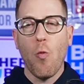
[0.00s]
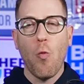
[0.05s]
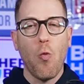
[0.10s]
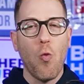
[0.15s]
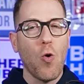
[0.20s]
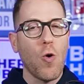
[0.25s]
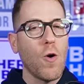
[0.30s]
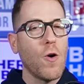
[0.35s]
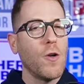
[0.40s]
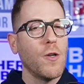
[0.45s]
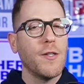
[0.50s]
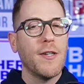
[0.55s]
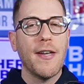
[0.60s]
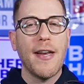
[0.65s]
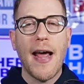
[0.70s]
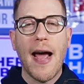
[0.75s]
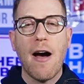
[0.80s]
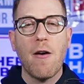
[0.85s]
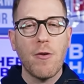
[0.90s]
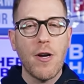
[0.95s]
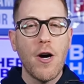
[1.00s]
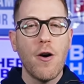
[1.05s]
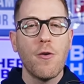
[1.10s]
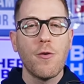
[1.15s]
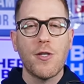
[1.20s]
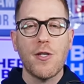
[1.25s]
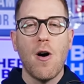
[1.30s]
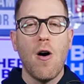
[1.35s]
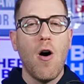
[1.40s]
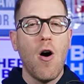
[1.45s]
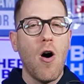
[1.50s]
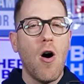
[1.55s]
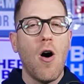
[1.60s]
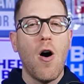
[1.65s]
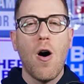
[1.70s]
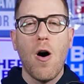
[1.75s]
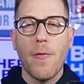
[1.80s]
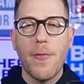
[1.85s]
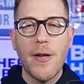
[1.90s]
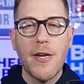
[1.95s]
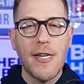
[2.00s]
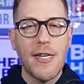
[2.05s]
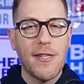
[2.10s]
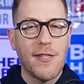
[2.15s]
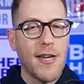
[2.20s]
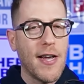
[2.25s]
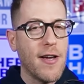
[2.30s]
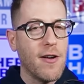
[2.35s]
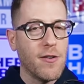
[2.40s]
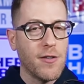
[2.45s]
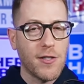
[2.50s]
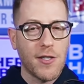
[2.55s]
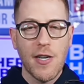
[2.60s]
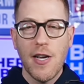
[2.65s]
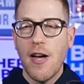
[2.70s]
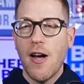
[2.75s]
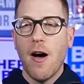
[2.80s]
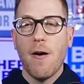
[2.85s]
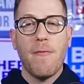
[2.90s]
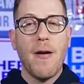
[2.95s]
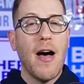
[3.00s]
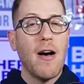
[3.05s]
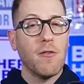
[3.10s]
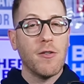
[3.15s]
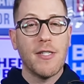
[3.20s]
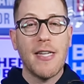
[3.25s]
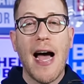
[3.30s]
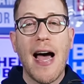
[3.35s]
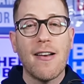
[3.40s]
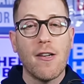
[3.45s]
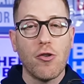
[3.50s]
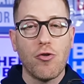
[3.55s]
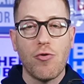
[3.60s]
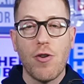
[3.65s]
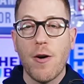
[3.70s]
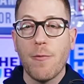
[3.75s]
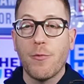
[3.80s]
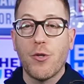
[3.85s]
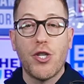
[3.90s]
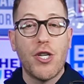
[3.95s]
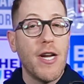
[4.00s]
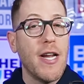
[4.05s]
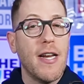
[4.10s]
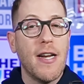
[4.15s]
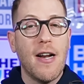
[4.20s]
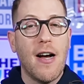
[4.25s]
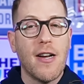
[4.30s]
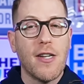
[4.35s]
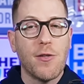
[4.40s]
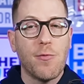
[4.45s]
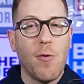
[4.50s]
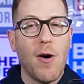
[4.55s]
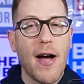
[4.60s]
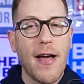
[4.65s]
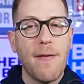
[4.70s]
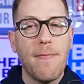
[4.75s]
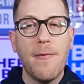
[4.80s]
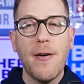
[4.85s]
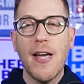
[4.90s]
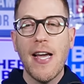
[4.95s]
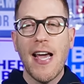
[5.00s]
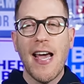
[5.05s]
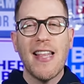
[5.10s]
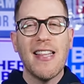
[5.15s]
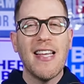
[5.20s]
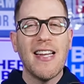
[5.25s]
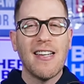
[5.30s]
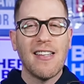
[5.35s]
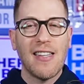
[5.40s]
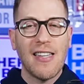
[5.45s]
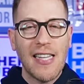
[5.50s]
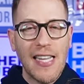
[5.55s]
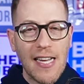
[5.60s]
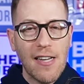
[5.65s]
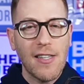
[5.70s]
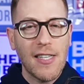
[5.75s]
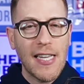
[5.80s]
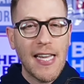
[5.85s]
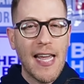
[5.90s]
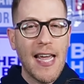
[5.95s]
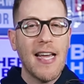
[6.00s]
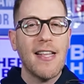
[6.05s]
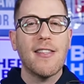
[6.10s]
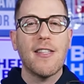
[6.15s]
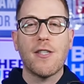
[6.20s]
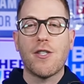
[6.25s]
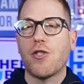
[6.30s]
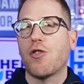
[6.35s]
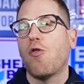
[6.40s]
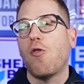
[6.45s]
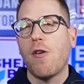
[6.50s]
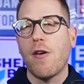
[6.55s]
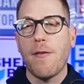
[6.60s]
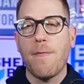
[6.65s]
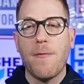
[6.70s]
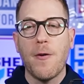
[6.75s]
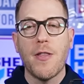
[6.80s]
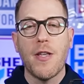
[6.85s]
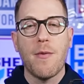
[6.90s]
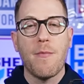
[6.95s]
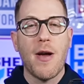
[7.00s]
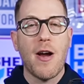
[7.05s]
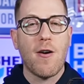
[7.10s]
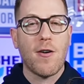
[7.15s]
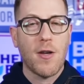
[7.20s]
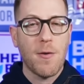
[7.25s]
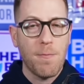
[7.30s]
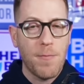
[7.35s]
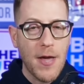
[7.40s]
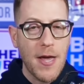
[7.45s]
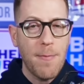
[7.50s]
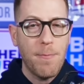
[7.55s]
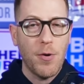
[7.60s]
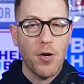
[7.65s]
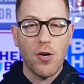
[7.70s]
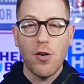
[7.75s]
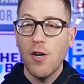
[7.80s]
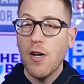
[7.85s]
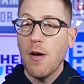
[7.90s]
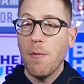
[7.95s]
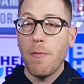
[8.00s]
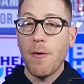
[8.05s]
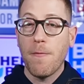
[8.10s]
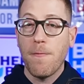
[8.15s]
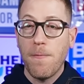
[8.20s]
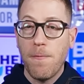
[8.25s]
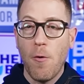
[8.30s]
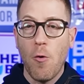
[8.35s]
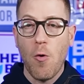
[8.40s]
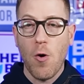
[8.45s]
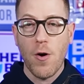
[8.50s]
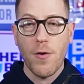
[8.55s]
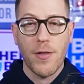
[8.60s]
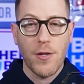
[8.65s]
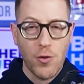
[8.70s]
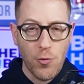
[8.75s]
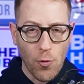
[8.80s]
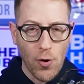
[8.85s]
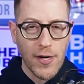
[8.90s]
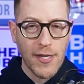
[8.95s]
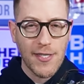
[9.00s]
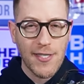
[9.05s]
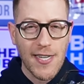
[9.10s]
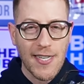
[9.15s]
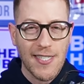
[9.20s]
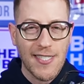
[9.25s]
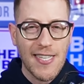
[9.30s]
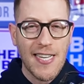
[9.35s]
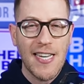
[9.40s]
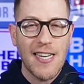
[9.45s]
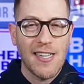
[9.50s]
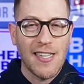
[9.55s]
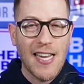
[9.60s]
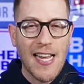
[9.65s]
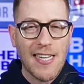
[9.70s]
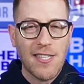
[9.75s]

the world now knows all the details of how Donald Trump cheated on his wife and then illegally hid the story from the American people before the 2016